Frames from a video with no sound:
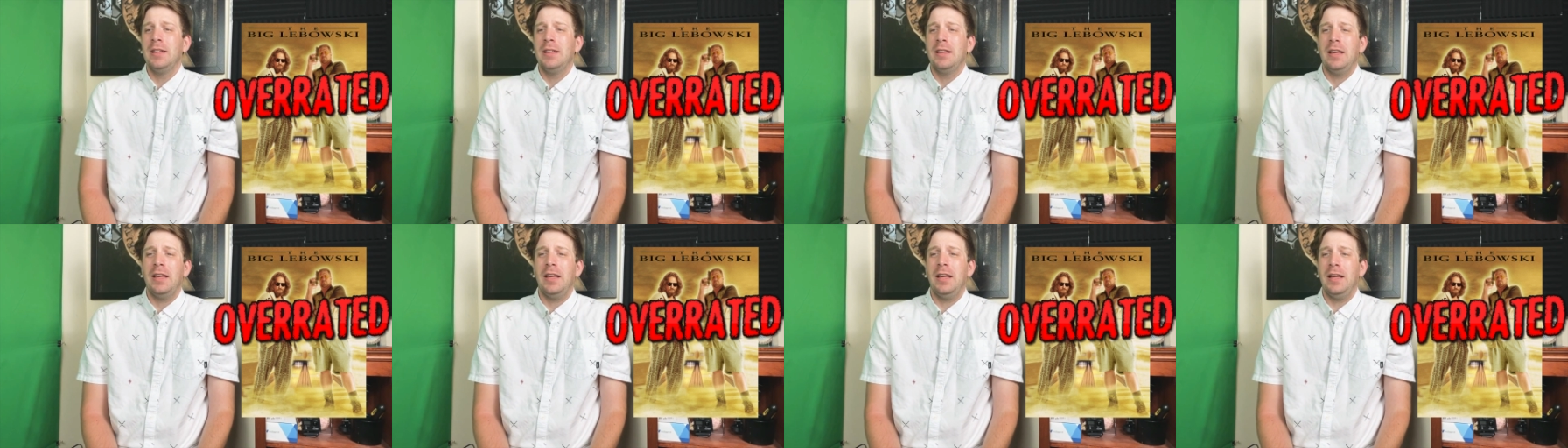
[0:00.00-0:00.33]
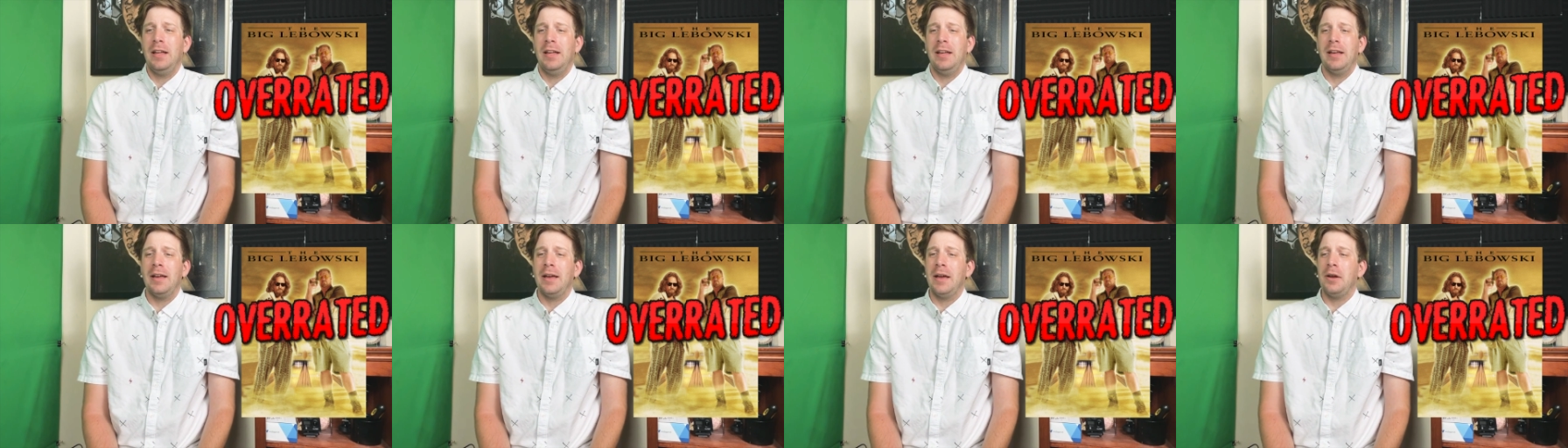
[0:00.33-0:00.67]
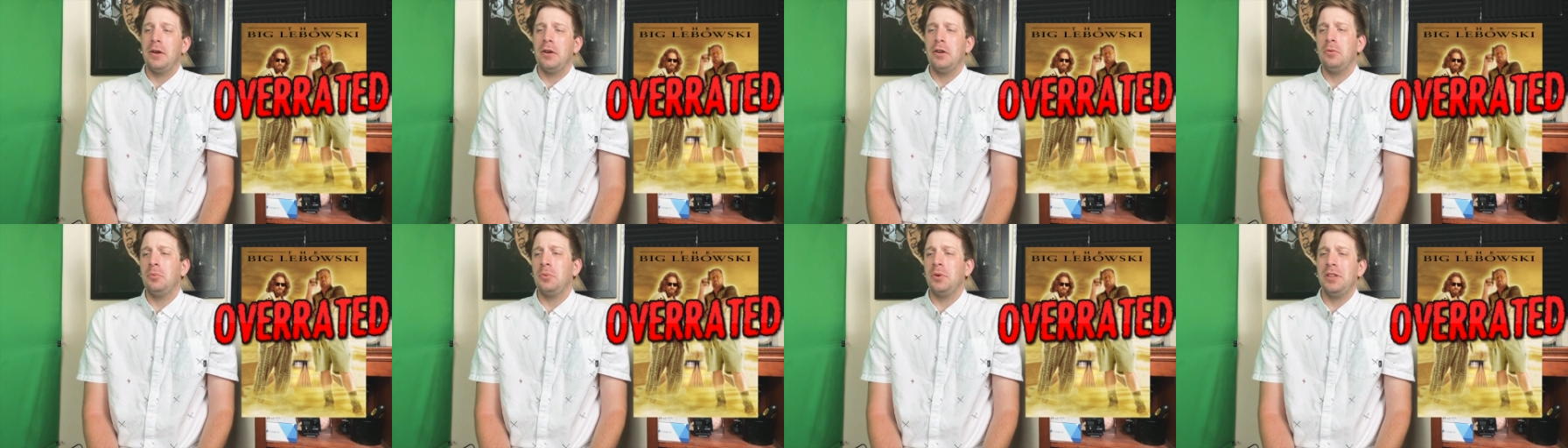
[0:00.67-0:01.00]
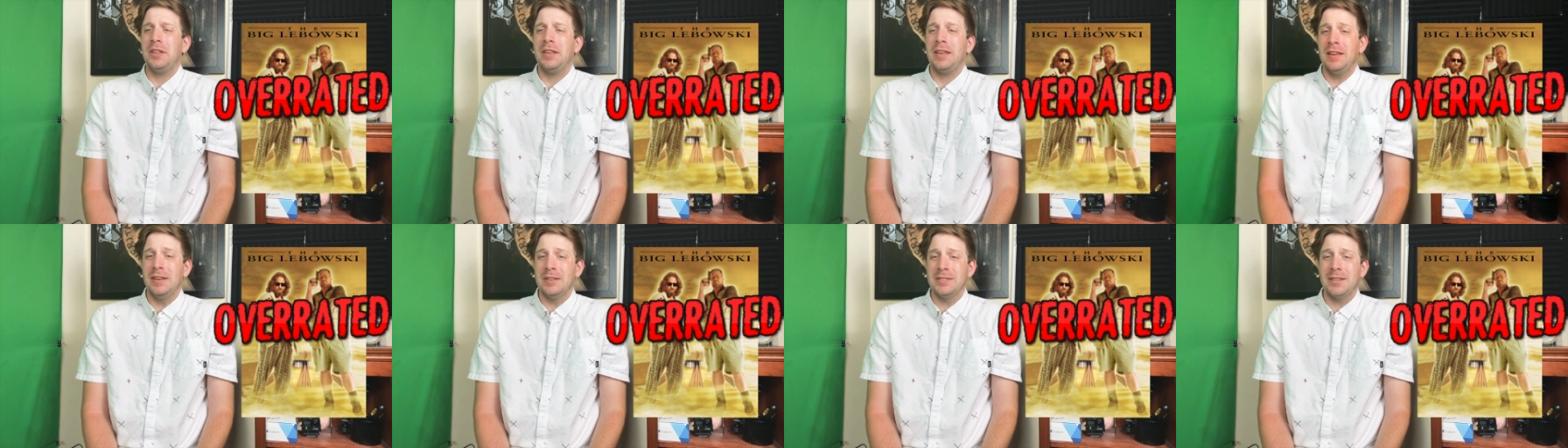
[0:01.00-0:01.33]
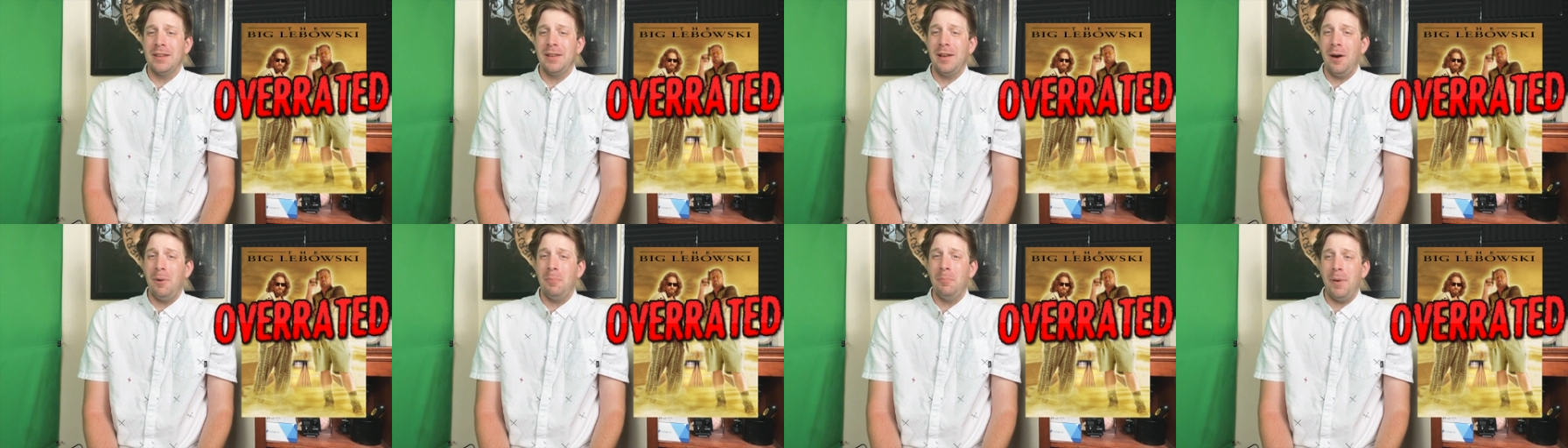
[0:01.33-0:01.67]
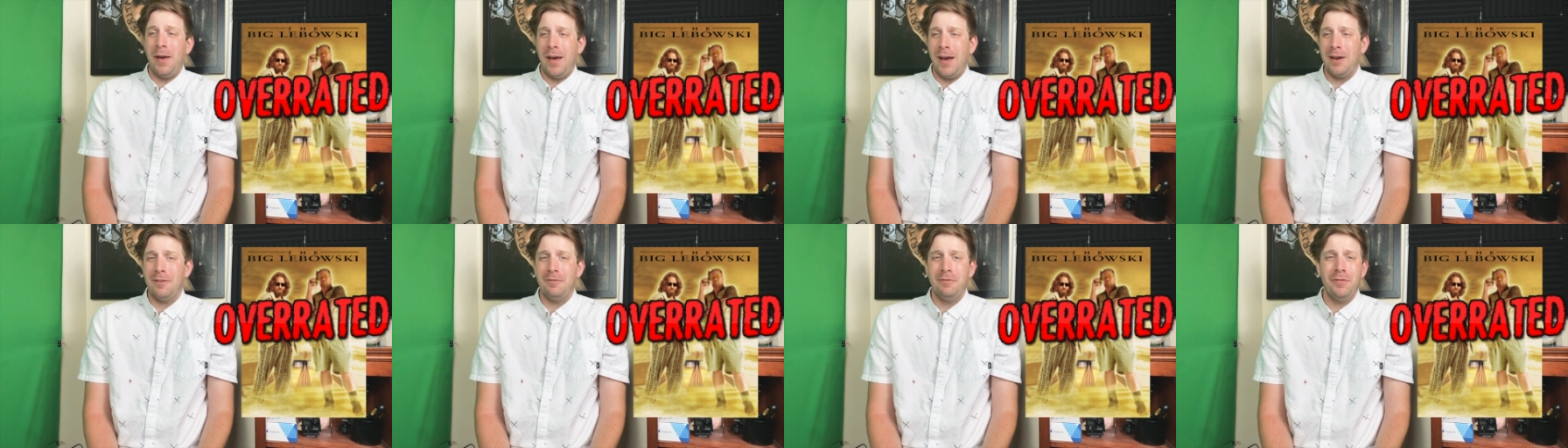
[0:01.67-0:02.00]
Uh, it really isn't a
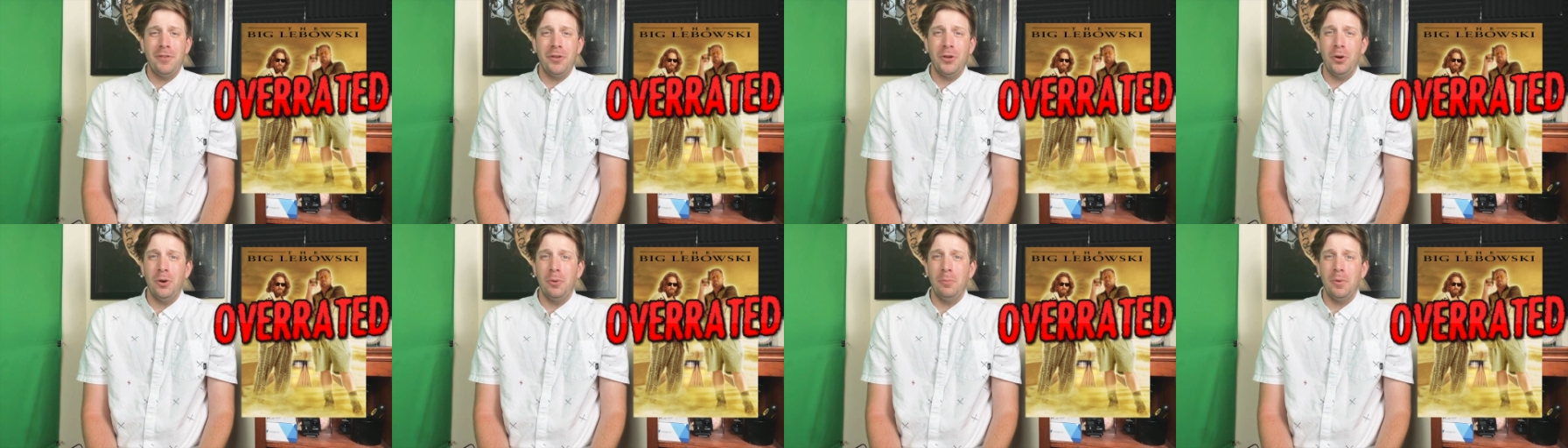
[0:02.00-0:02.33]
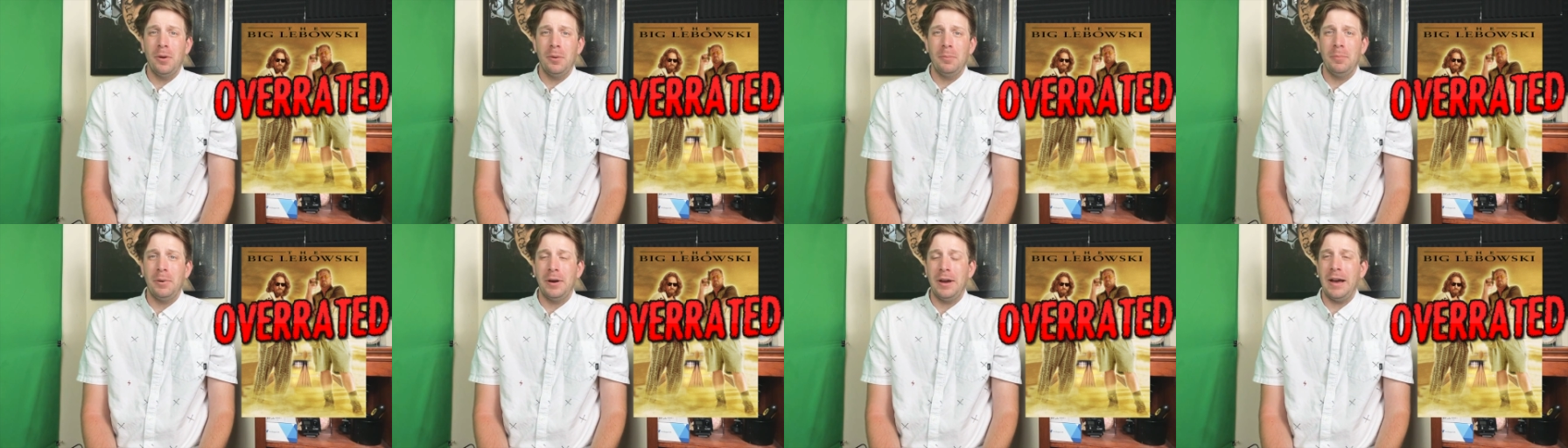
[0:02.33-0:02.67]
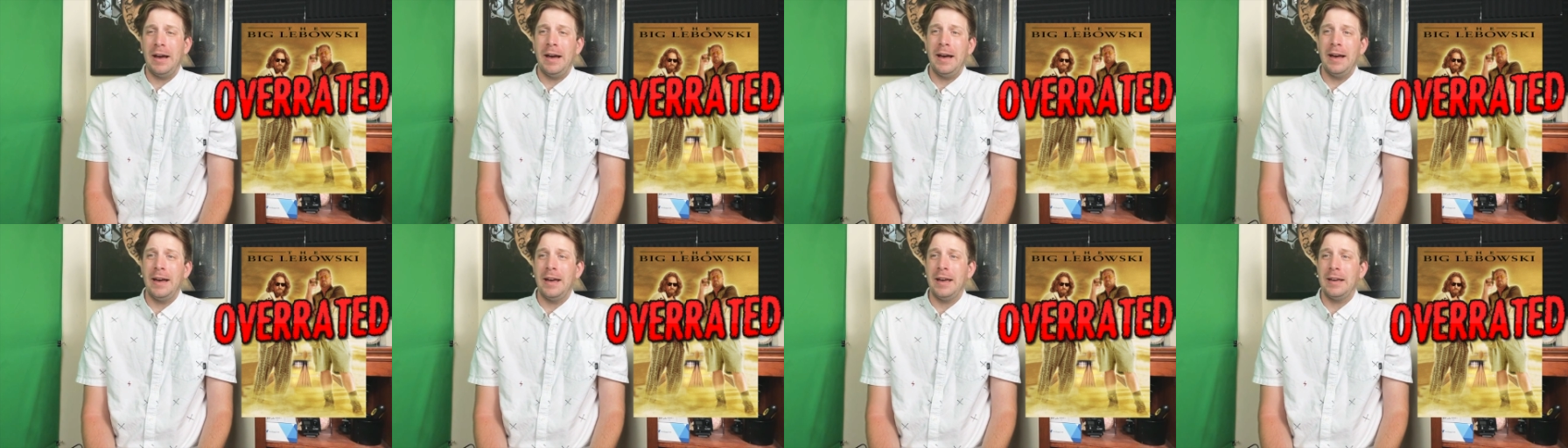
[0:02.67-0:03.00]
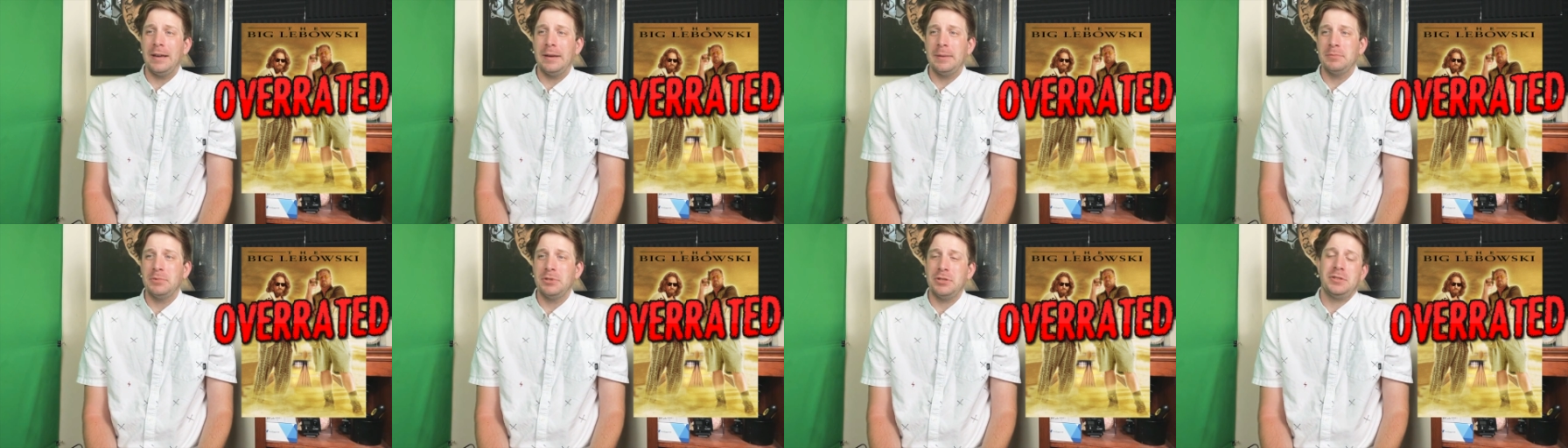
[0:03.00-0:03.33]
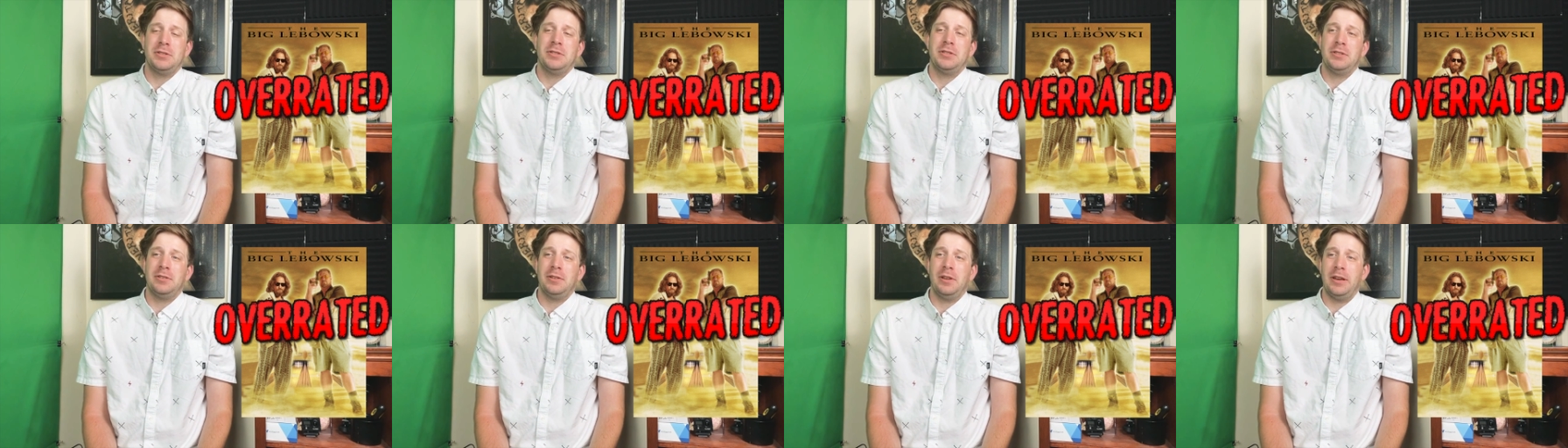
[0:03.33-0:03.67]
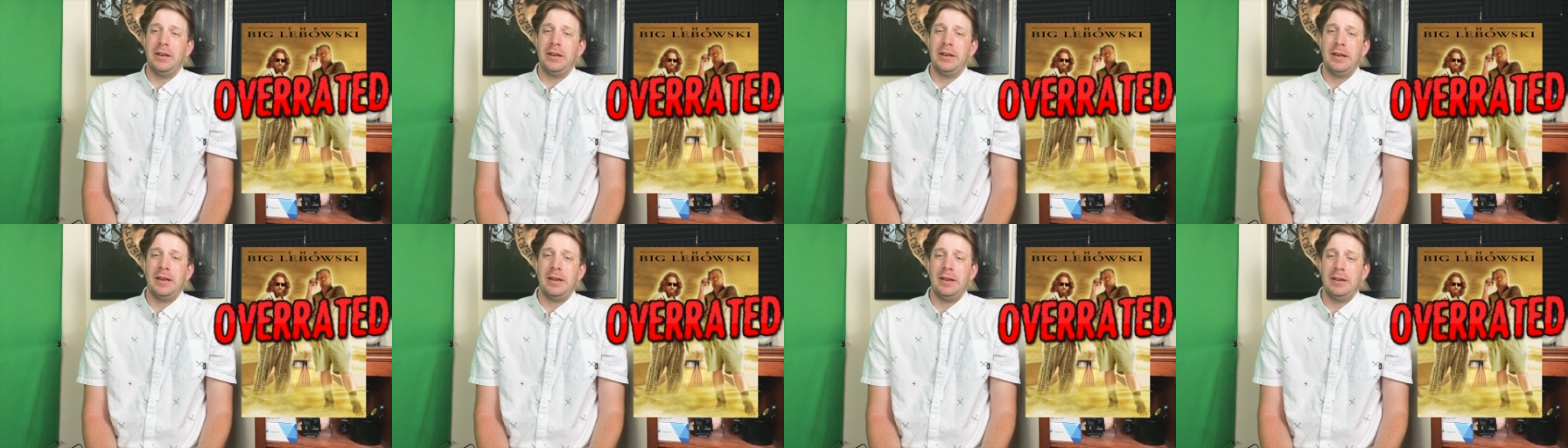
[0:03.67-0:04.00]
bad film, but I am just
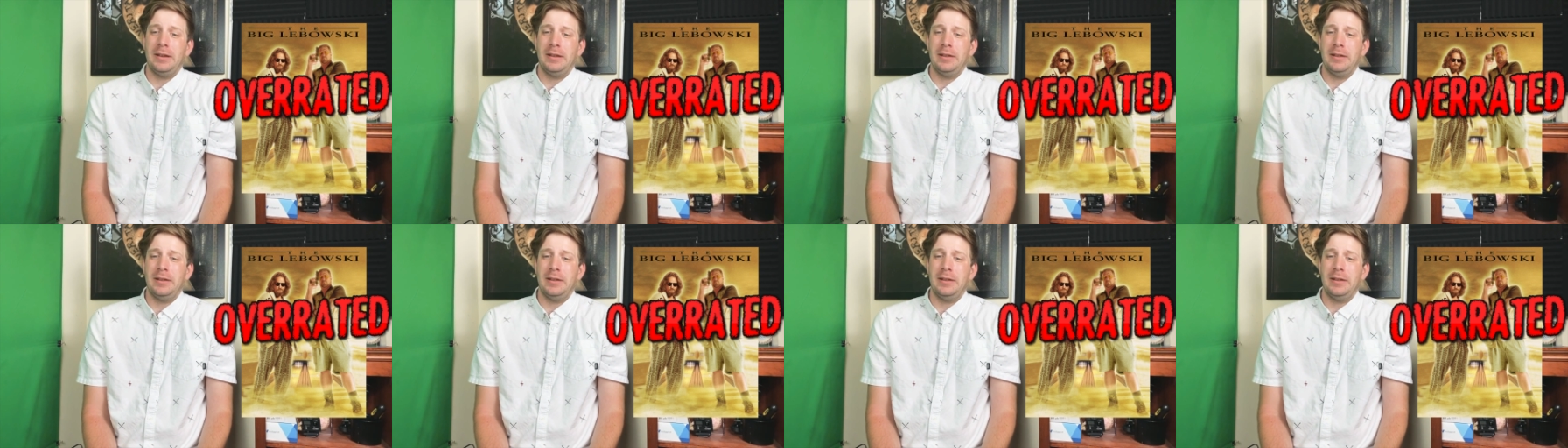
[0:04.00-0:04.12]
like